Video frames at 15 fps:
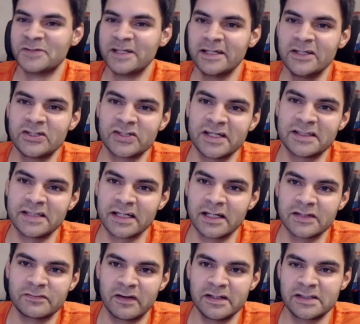interesting, and
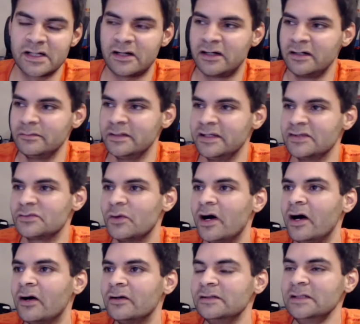it's very timely as
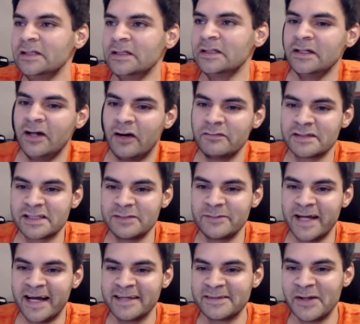well. Obviously, we
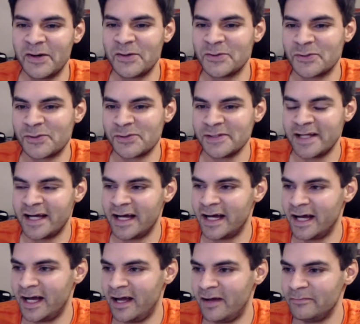had the whole
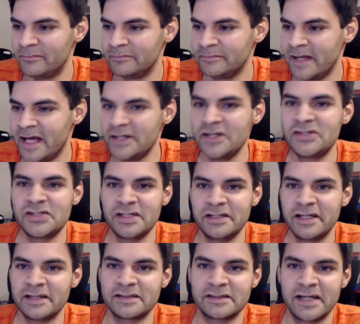energy,
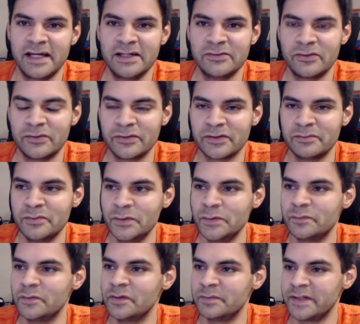let's say, or the
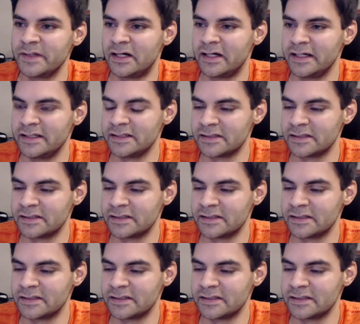movement behind